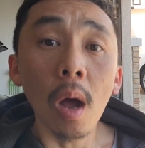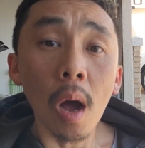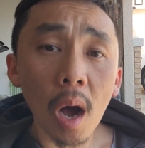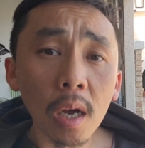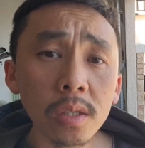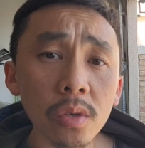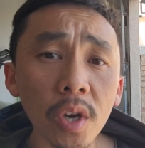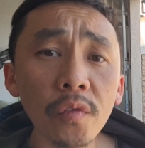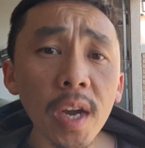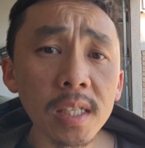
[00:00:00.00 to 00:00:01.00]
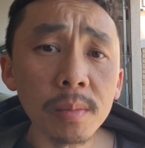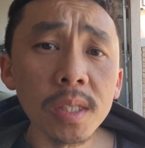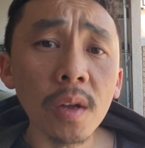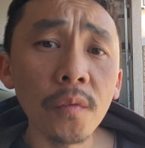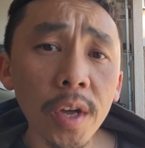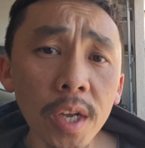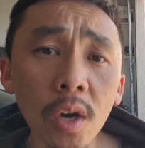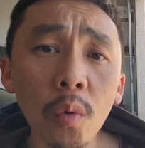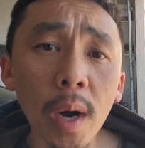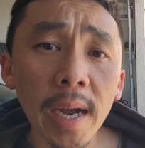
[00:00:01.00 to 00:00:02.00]
Also, if you guys missed a video
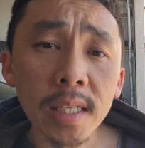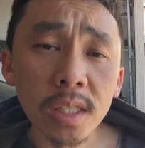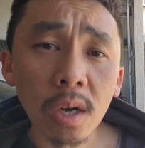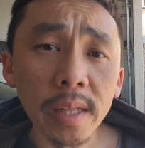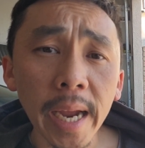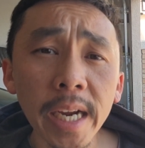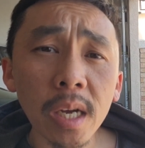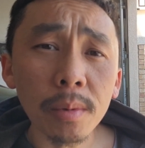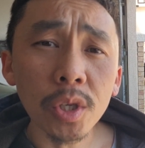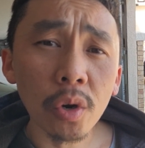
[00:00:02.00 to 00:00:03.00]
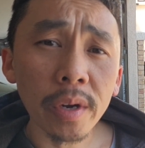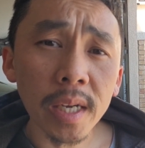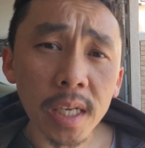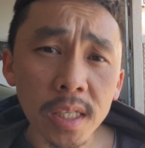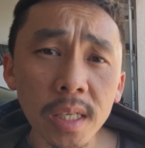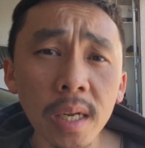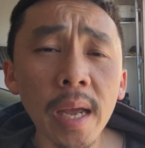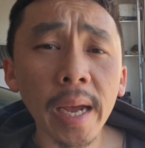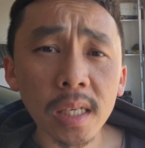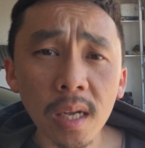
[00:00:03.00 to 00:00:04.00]
where I installed the AW Touring Edition
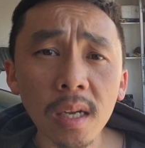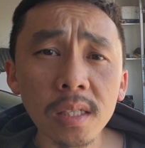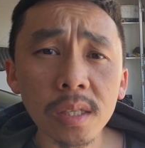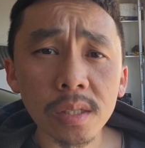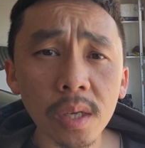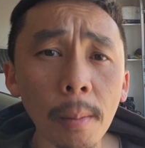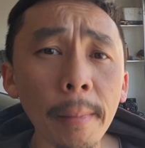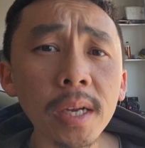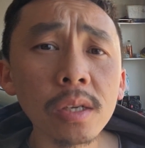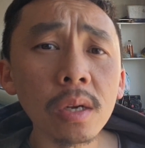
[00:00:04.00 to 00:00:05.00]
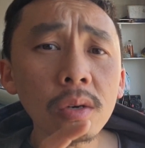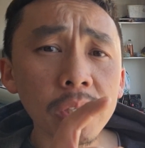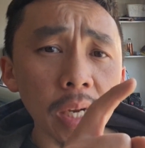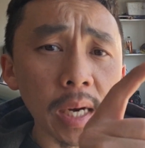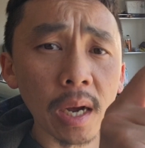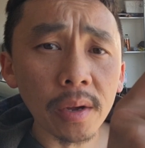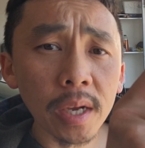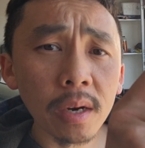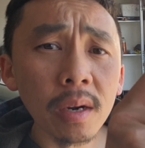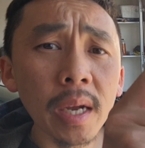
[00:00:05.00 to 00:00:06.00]
exhaust system, make sure to go check it out
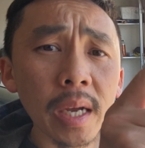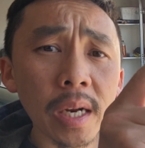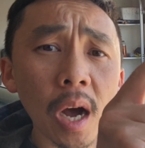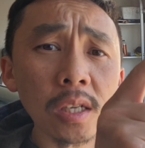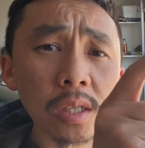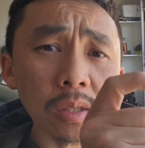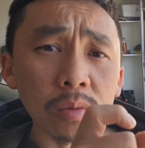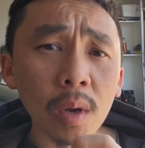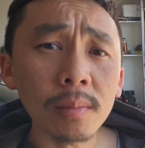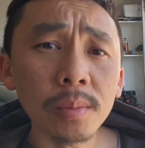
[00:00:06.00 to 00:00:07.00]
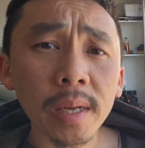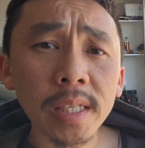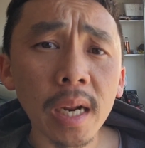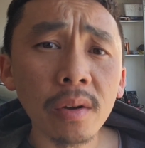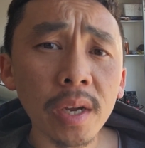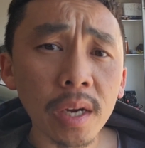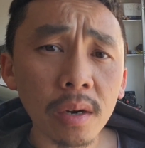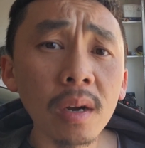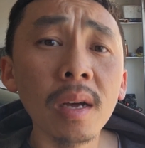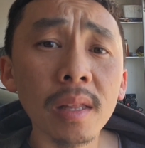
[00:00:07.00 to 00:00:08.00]
here and also subscribe to my channel here.
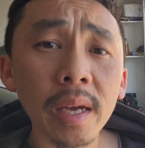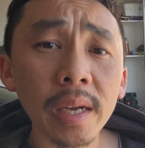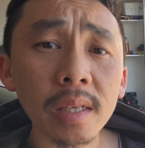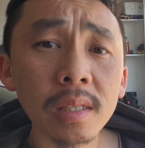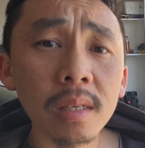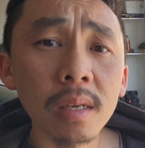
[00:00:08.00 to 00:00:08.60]
Thanks.